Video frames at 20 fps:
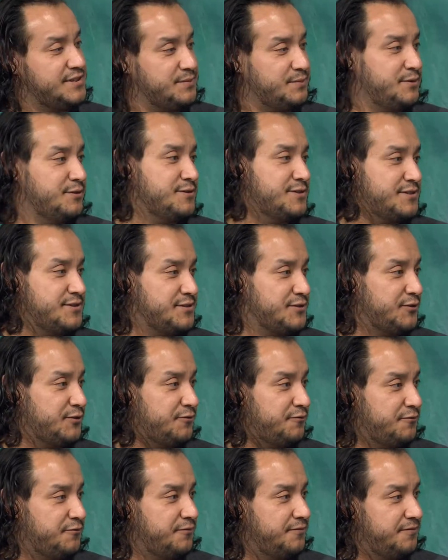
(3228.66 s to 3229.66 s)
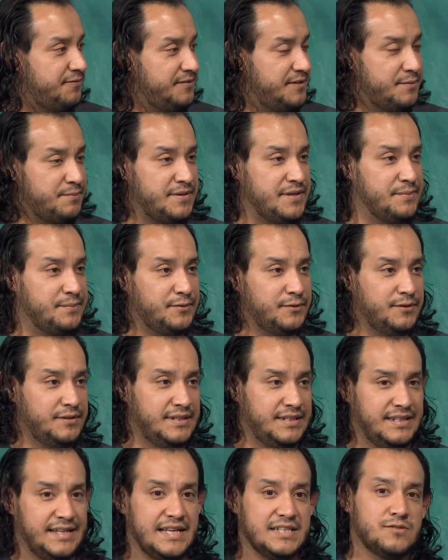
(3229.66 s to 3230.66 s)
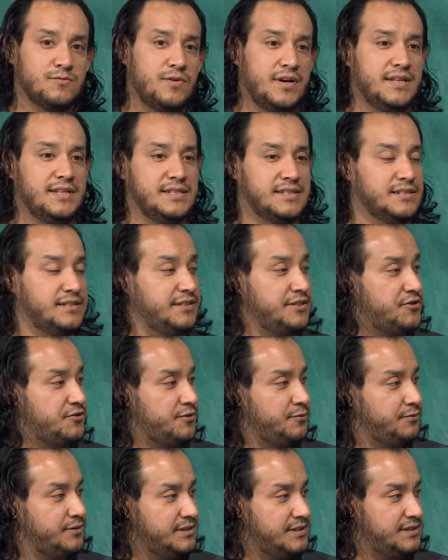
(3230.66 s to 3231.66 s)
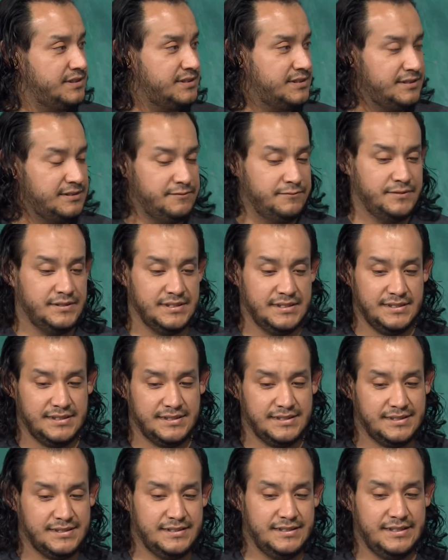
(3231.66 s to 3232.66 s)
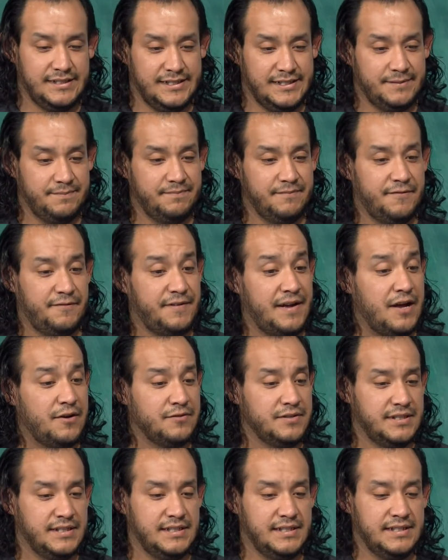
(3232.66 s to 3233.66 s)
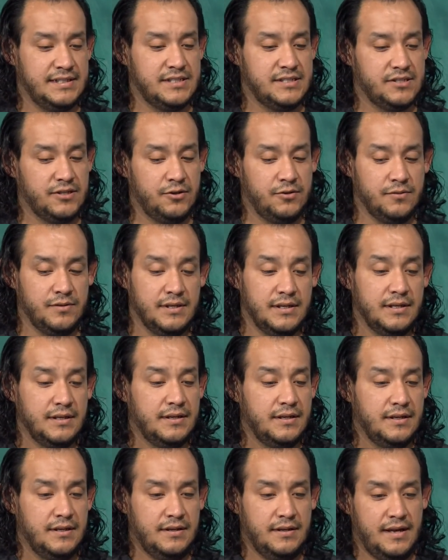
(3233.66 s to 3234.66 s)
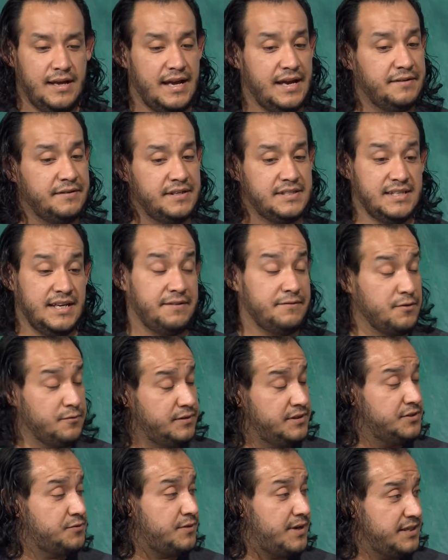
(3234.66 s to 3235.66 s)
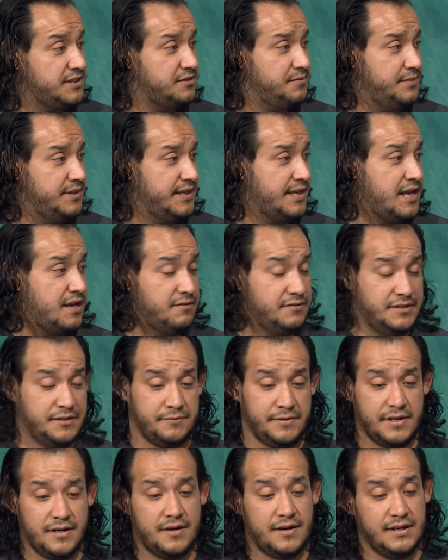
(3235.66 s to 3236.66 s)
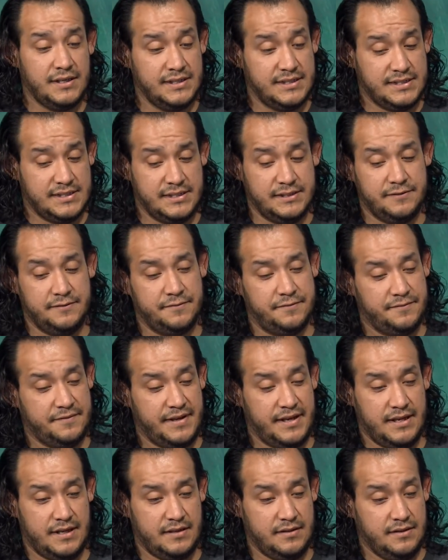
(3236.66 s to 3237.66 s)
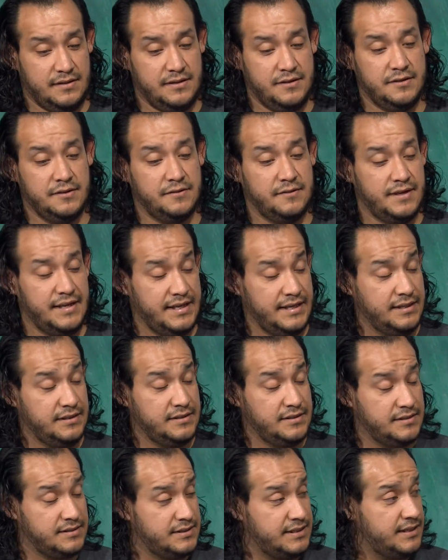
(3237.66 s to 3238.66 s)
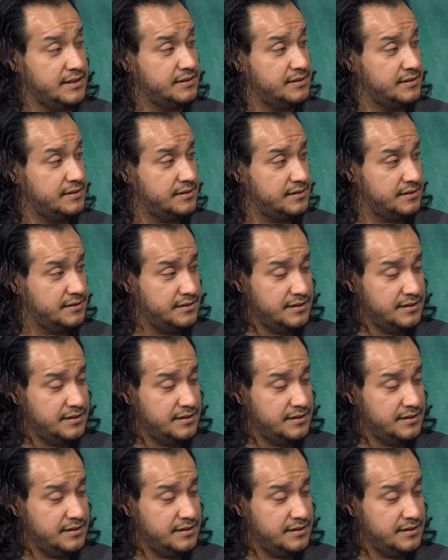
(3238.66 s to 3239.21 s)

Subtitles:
supposed to serve the people, and that's why this country was founded. And so it's everyone's right to be counted, regardless of age, sex,